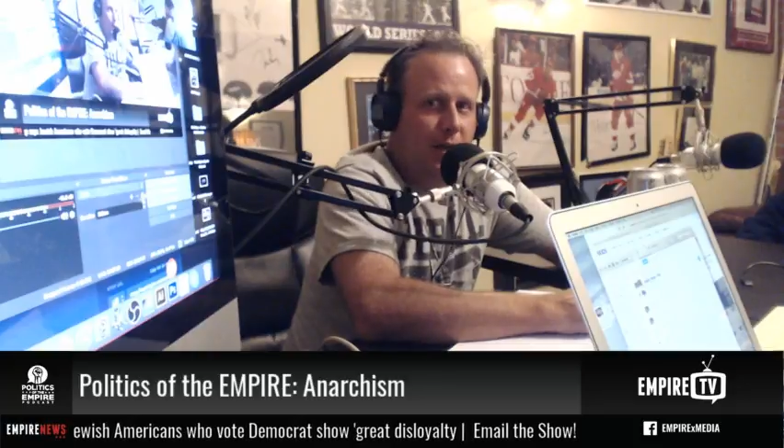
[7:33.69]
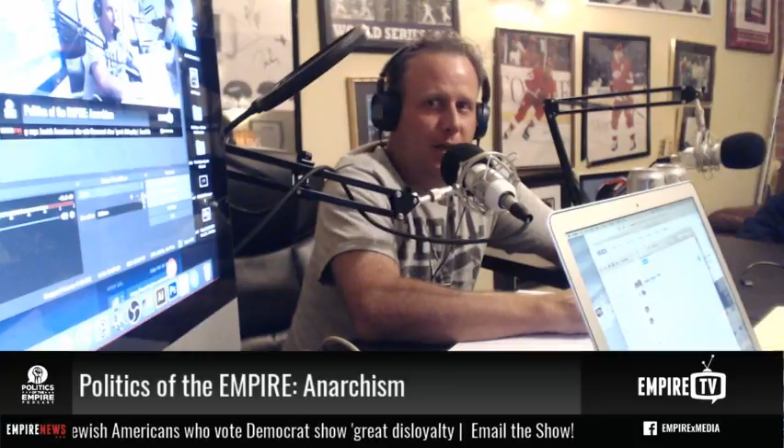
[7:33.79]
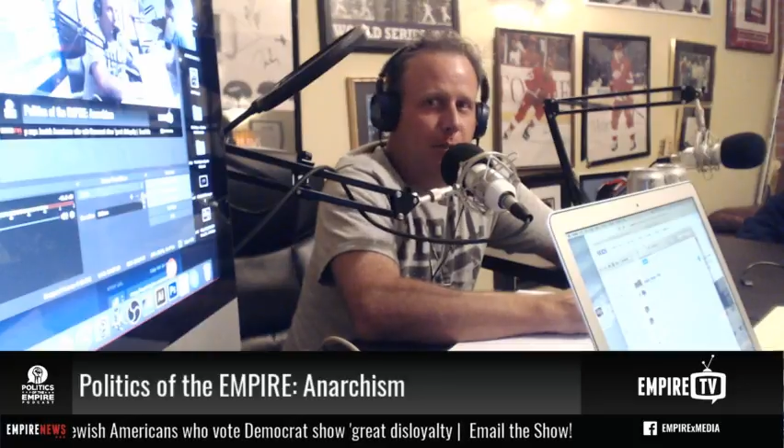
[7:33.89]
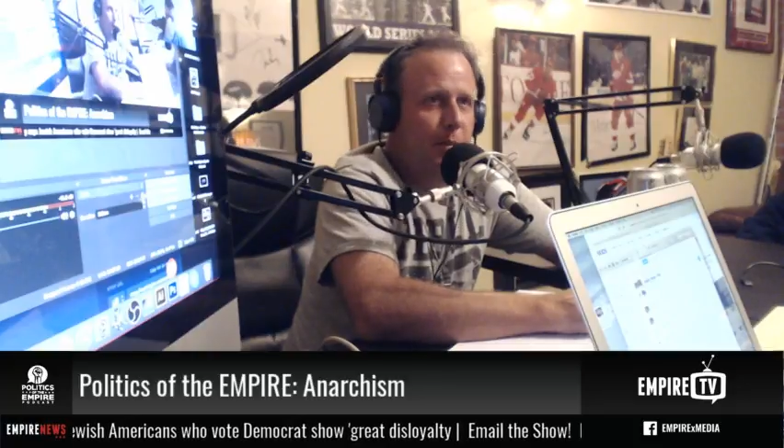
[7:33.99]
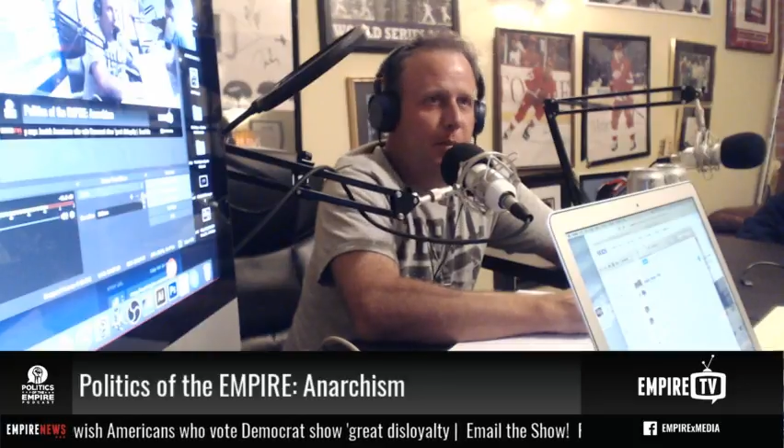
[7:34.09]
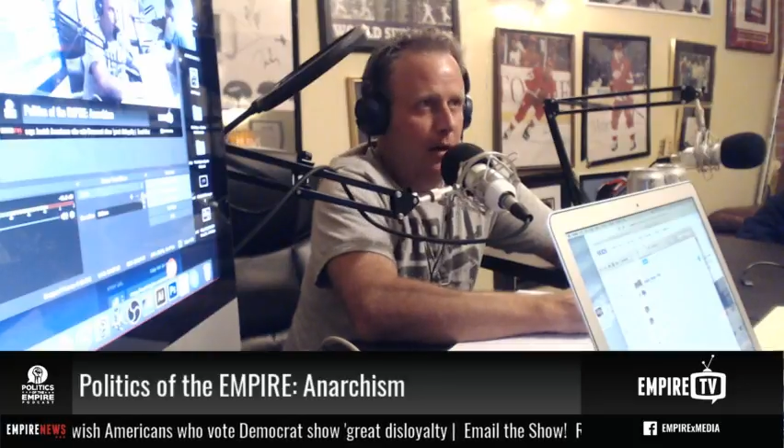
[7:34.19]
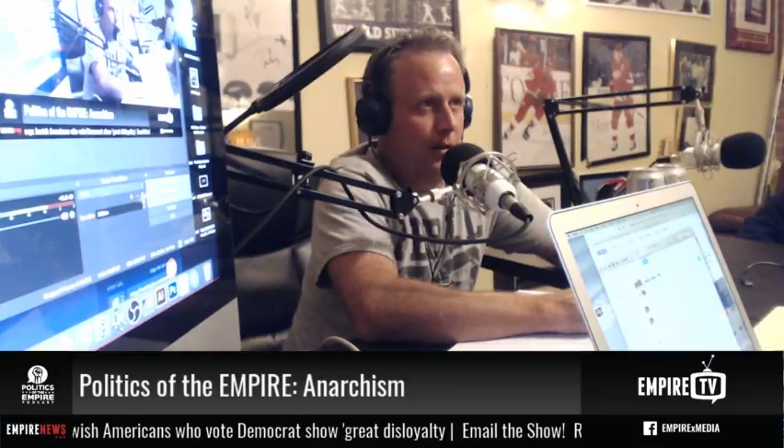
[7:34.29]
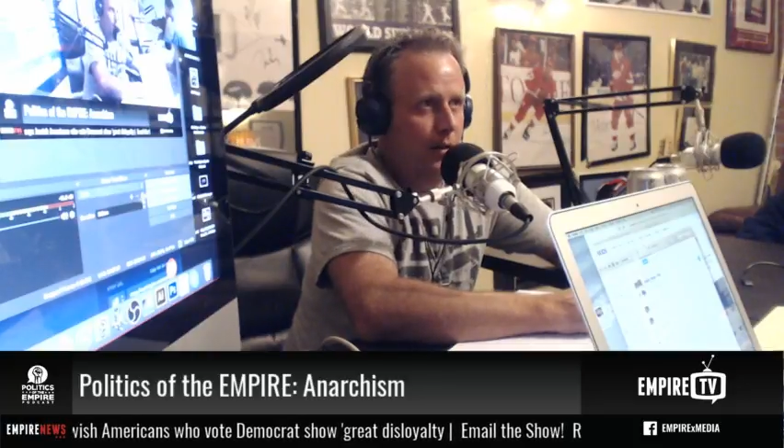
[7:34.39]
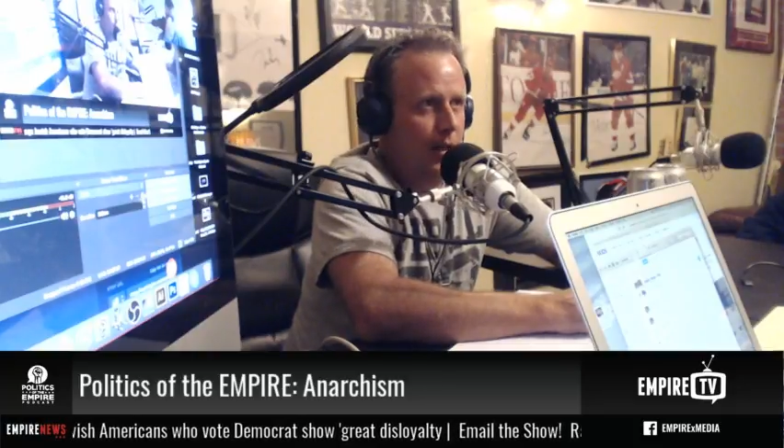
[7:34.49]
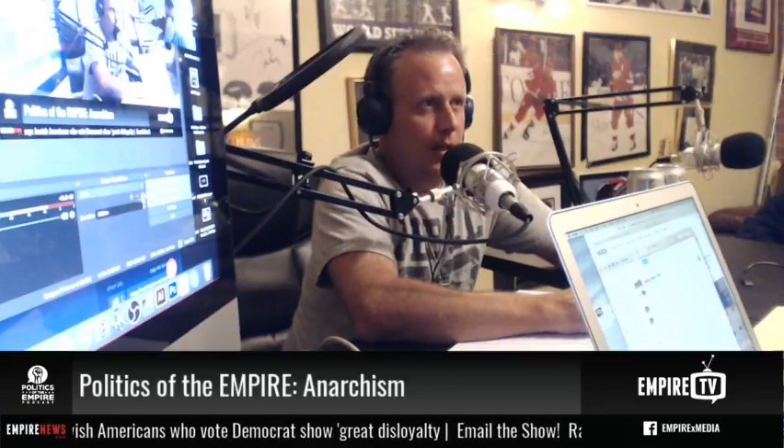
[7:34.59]
So
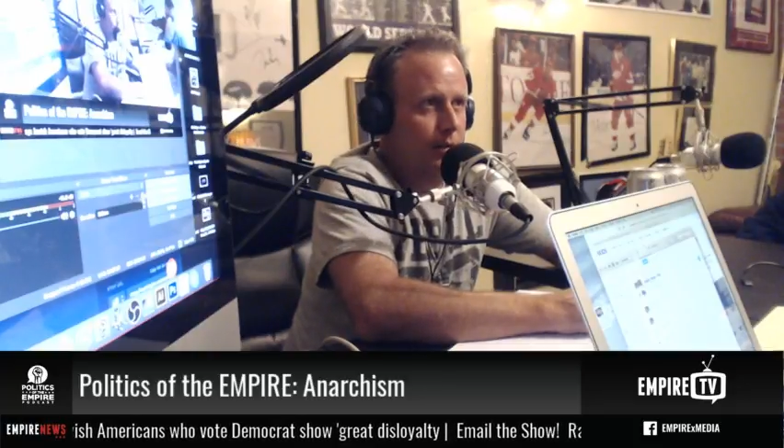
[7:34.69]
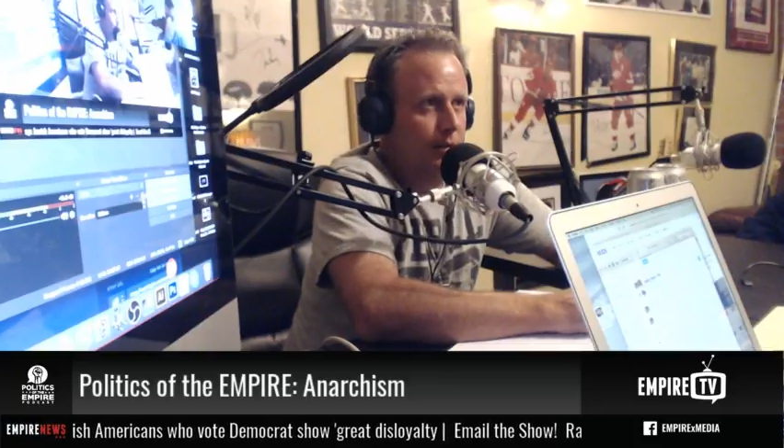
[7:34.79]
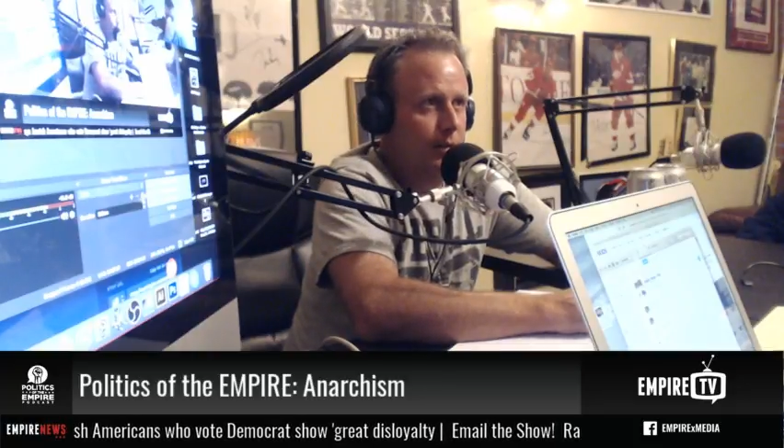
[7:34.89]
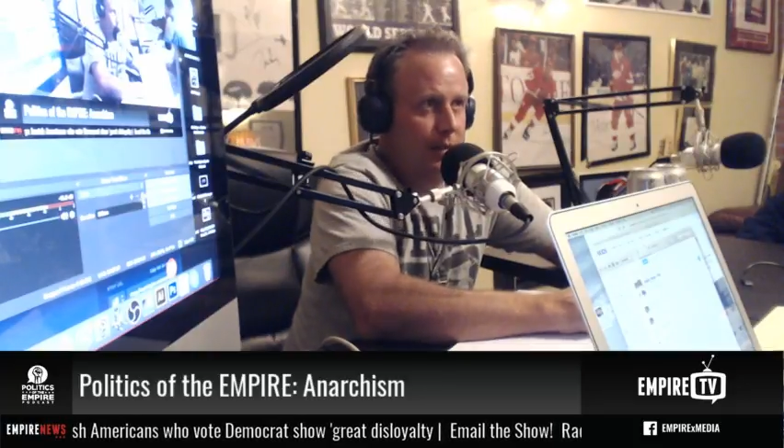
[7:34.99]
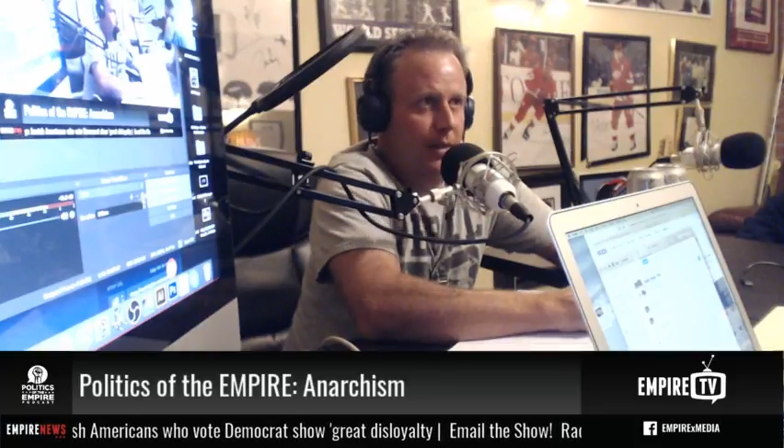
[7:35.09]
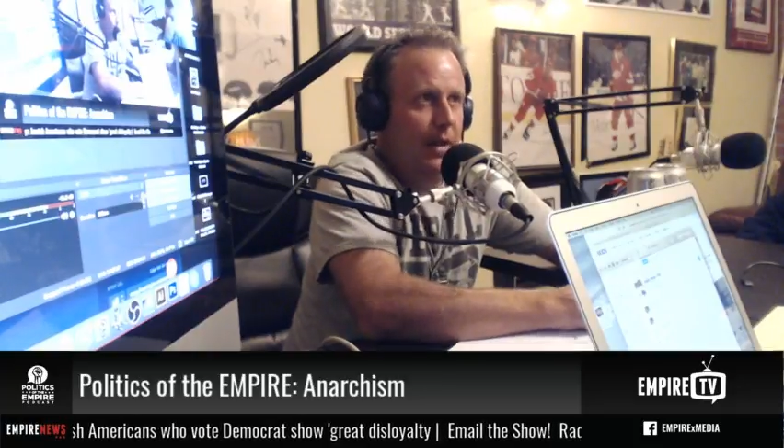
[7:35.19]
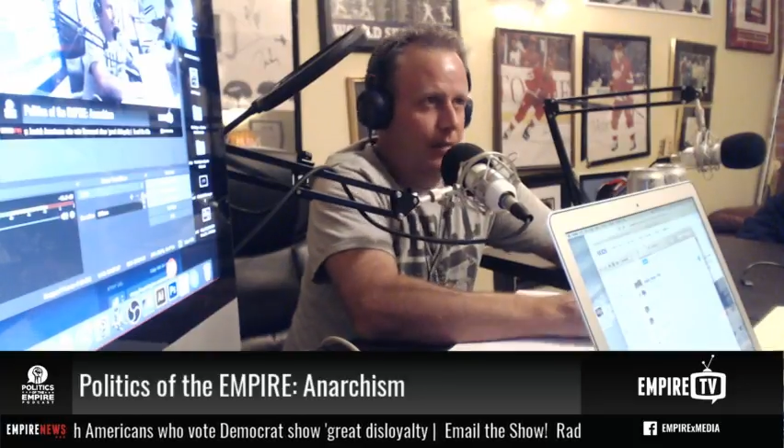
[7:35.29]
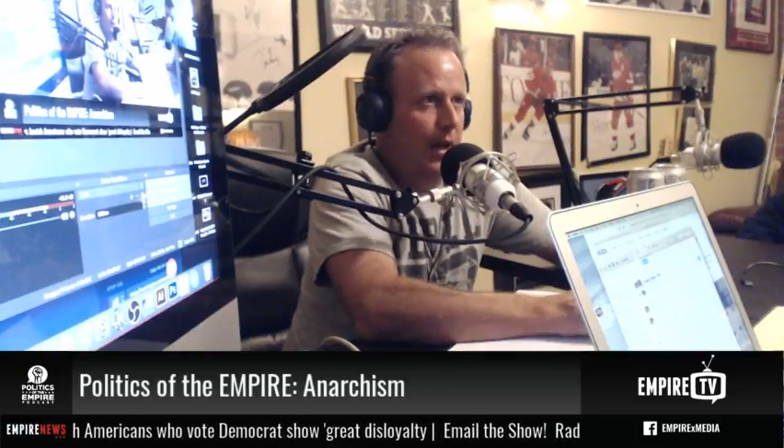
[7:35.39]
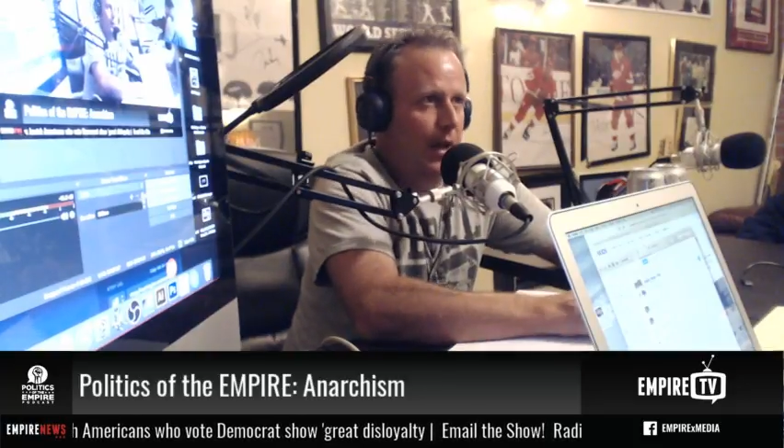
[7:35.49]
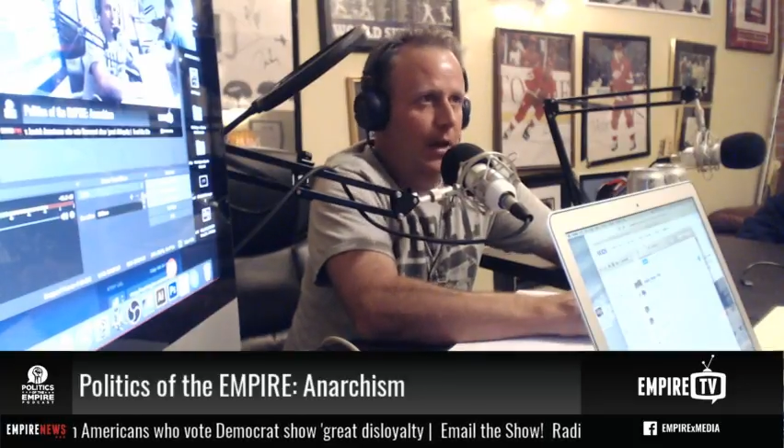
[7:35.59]
chaos
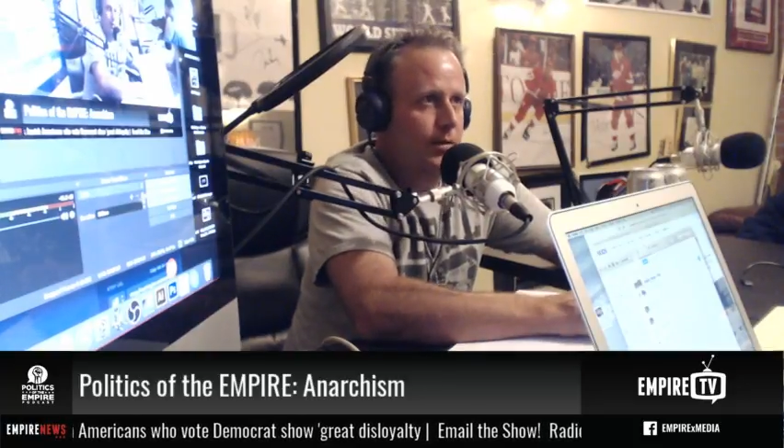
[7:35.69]
can be a